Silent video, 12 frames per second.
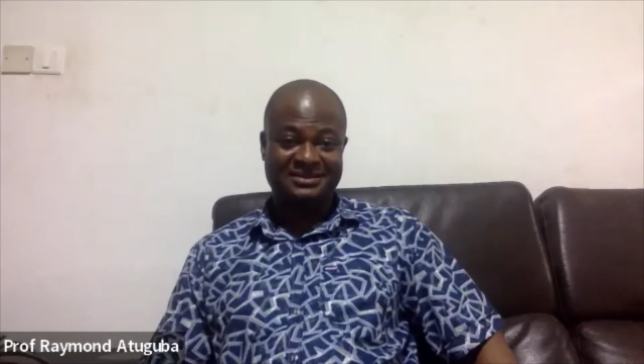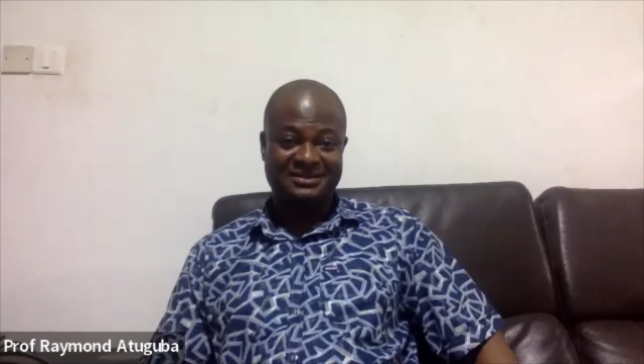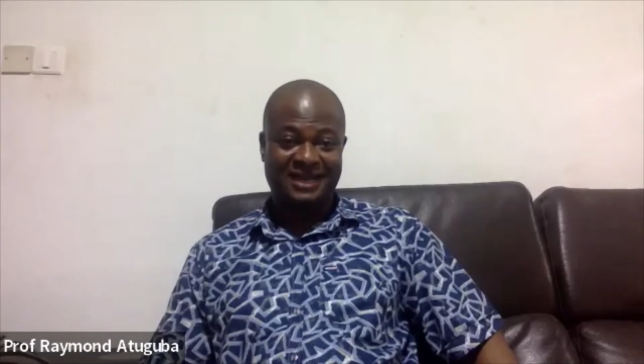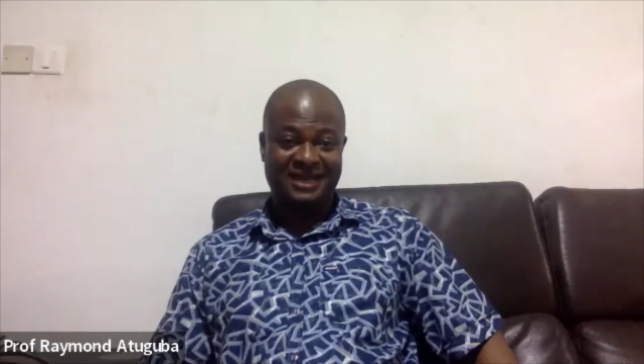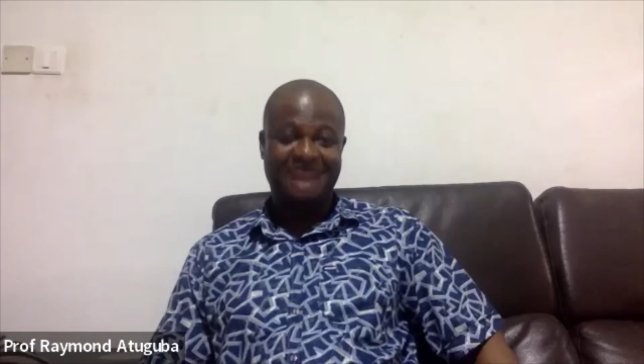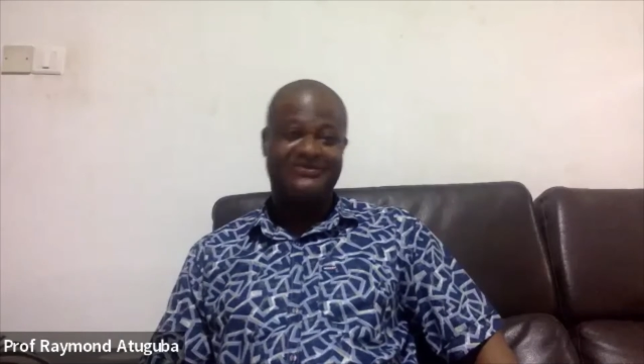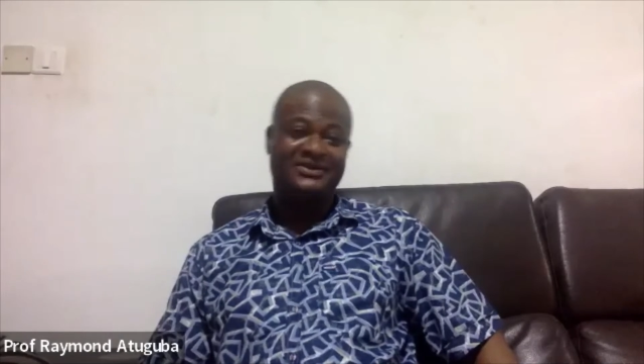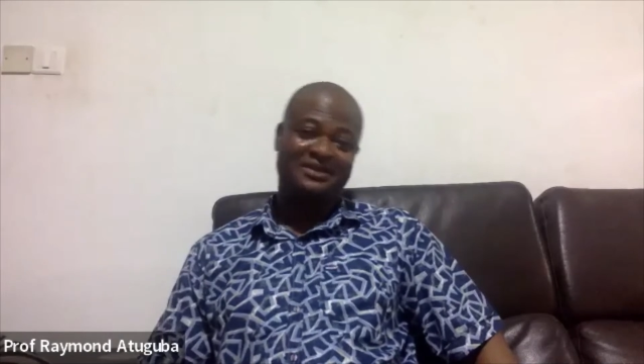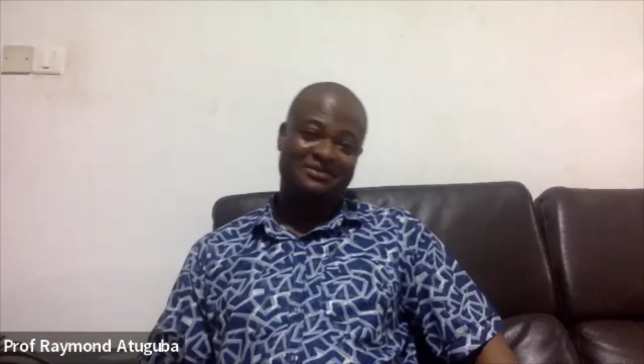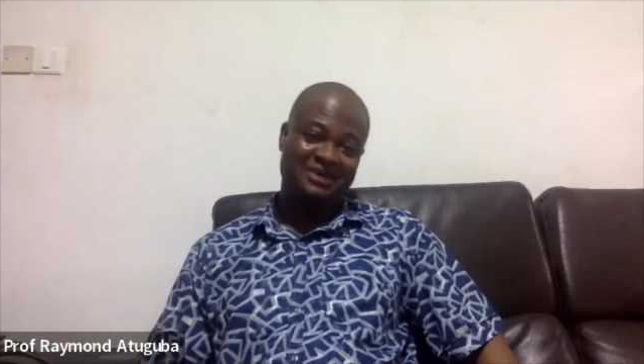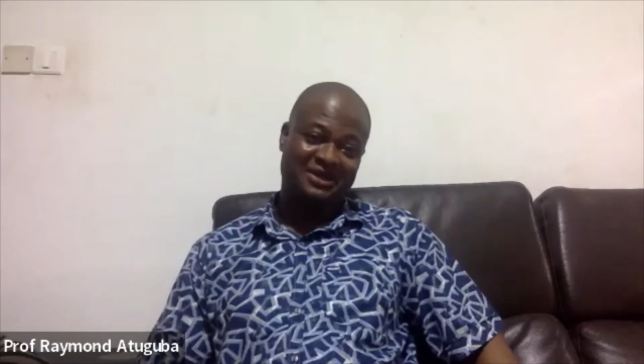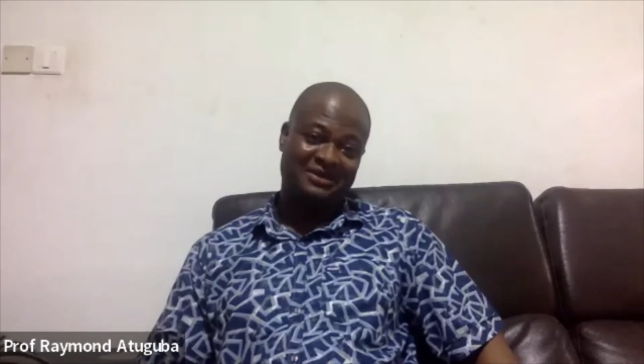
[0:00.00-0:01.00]
after
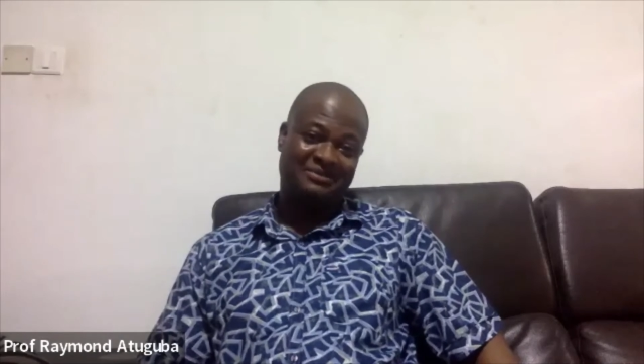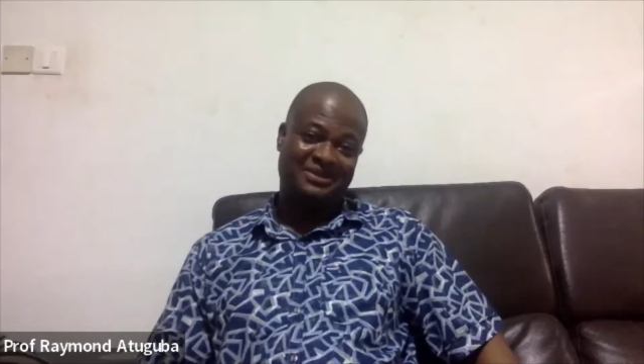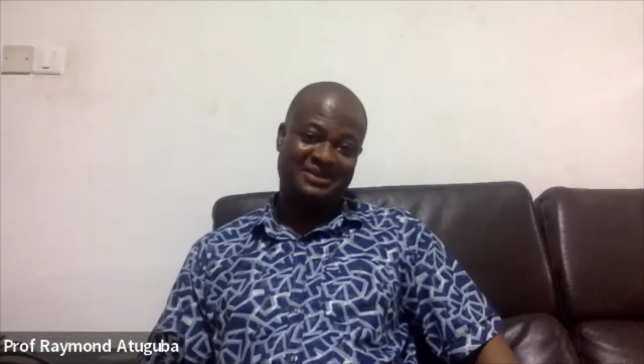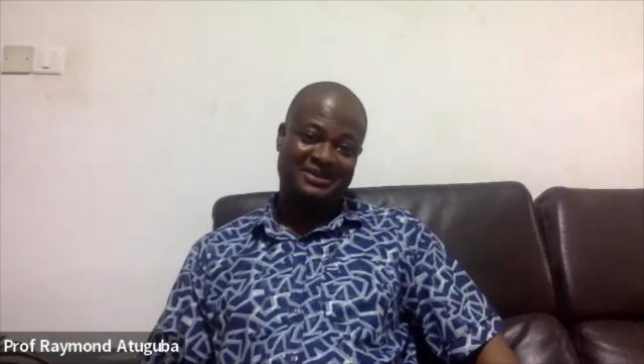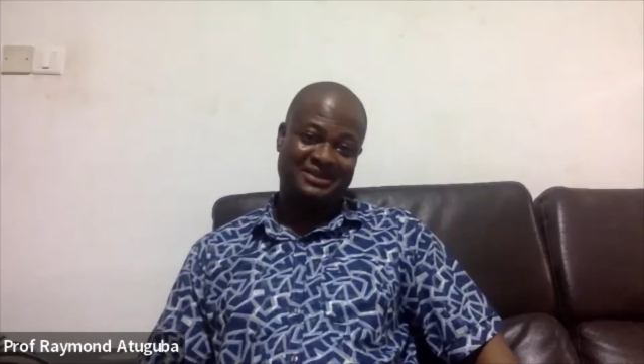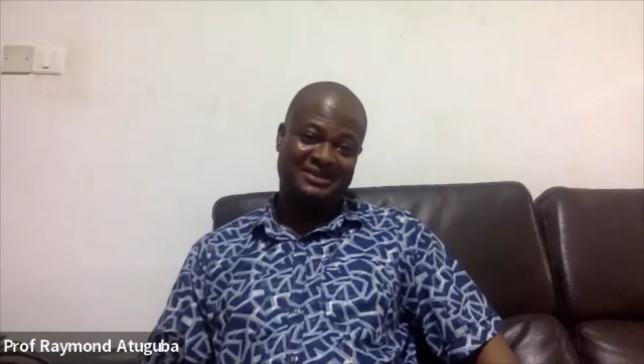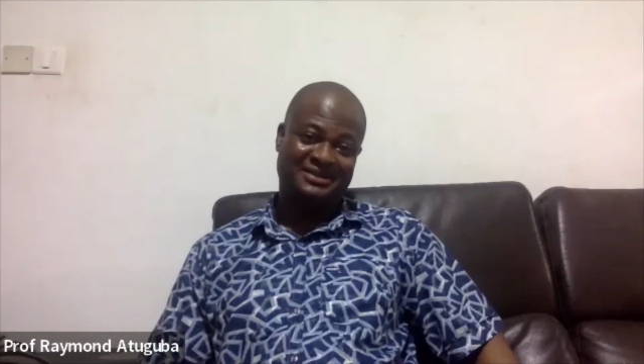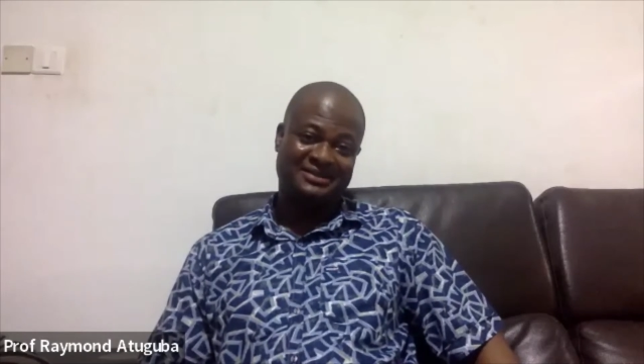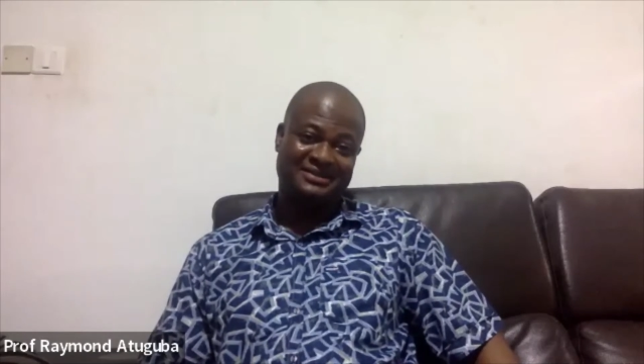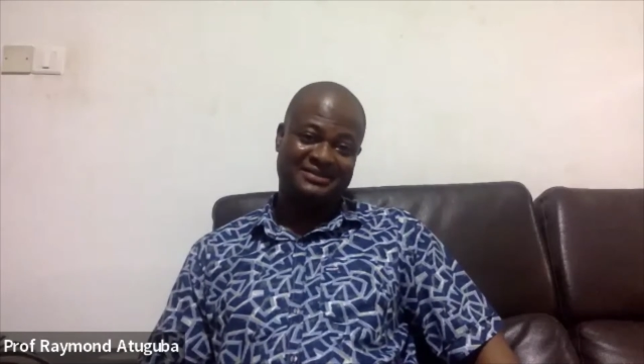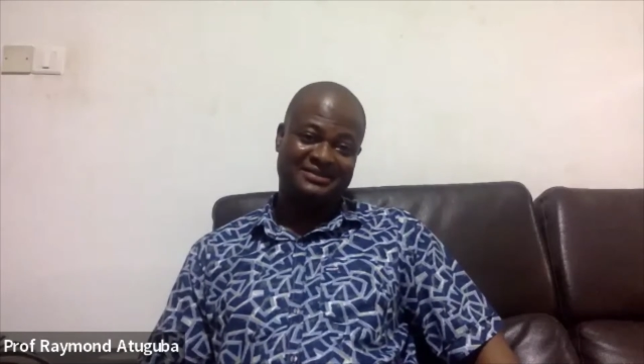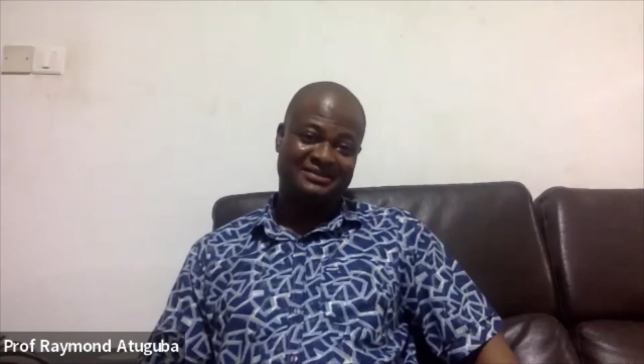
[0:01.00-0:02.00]
he became president.
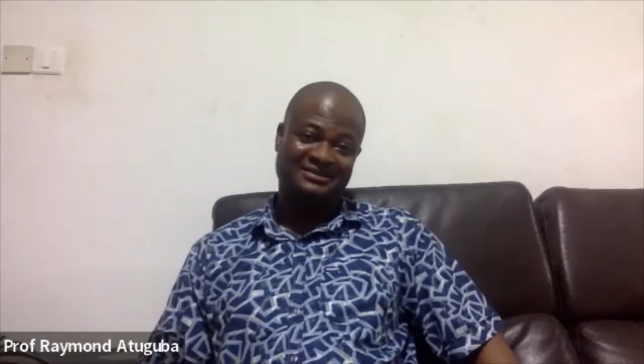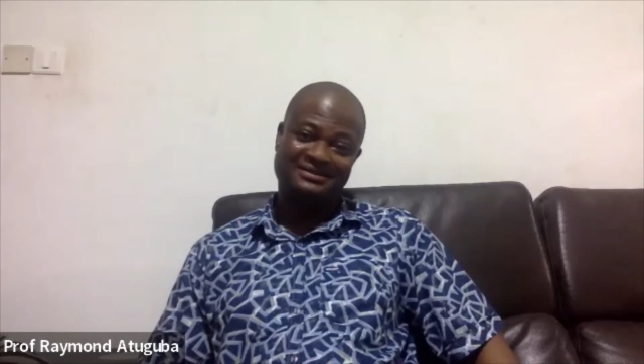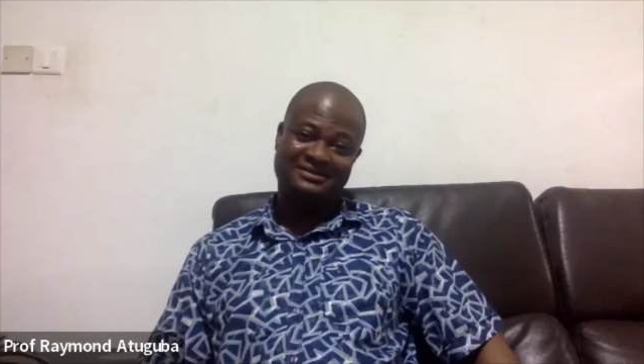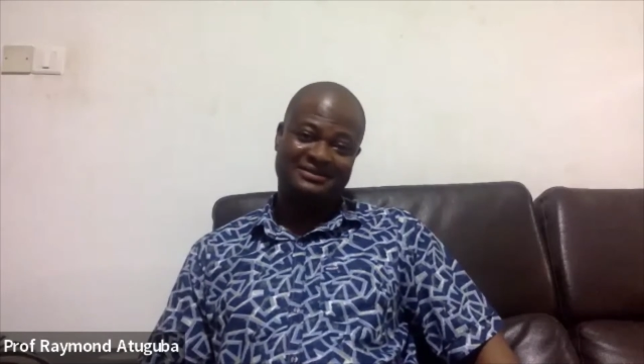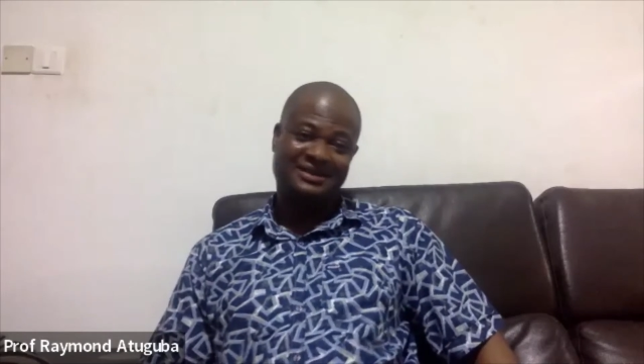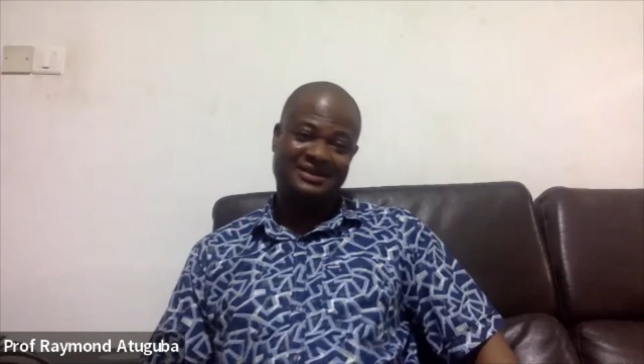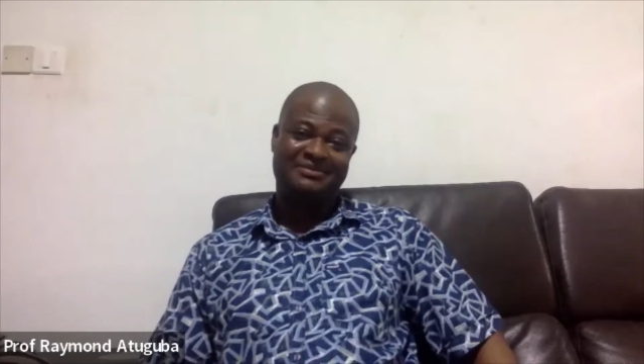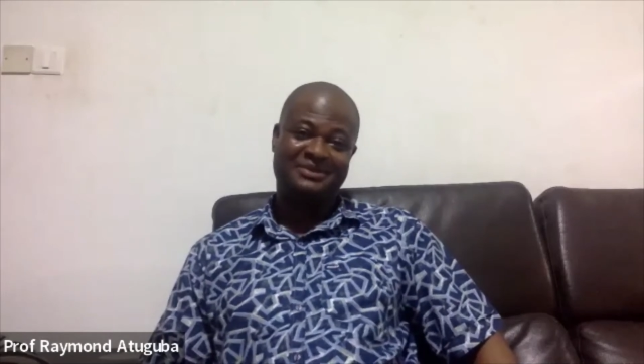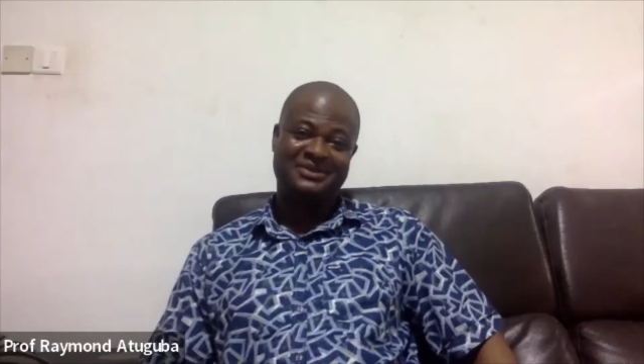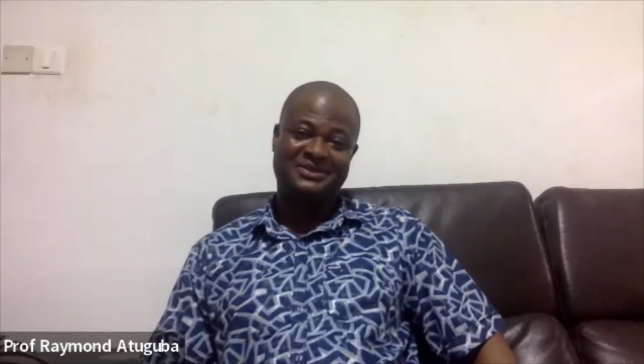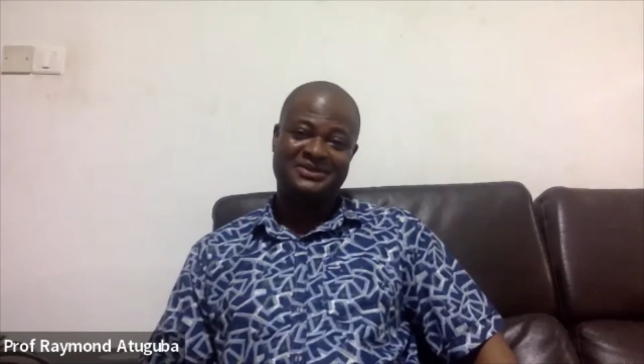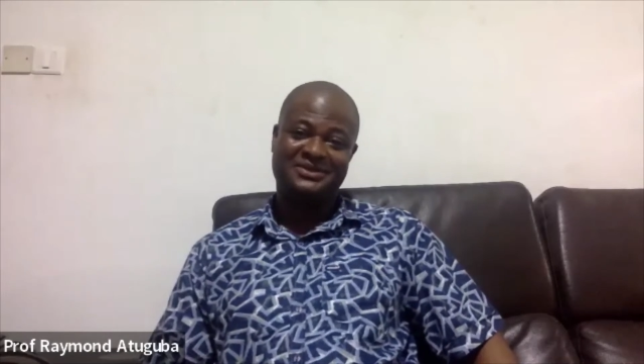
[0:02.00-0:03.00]
Really
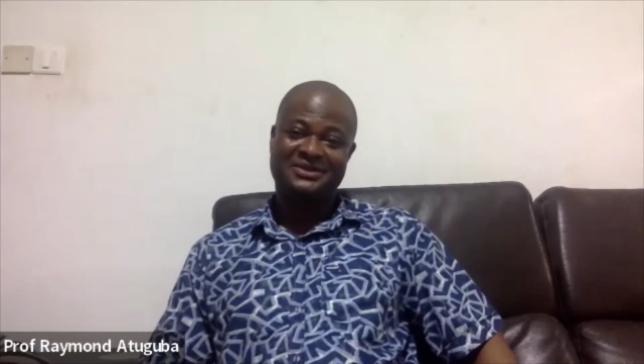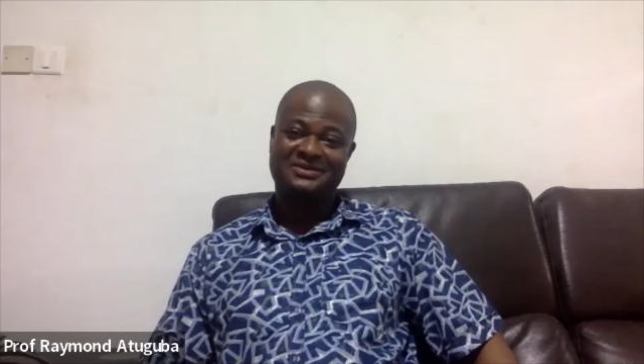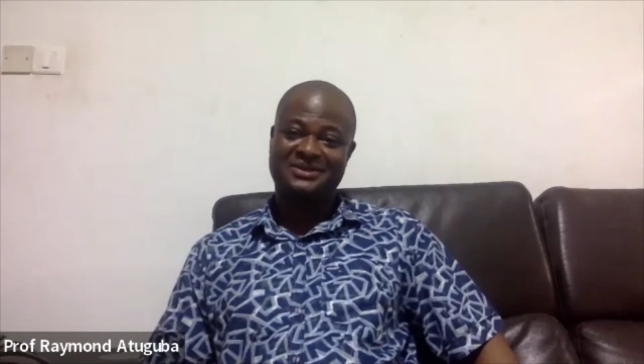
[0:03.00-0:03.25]
amazing stories.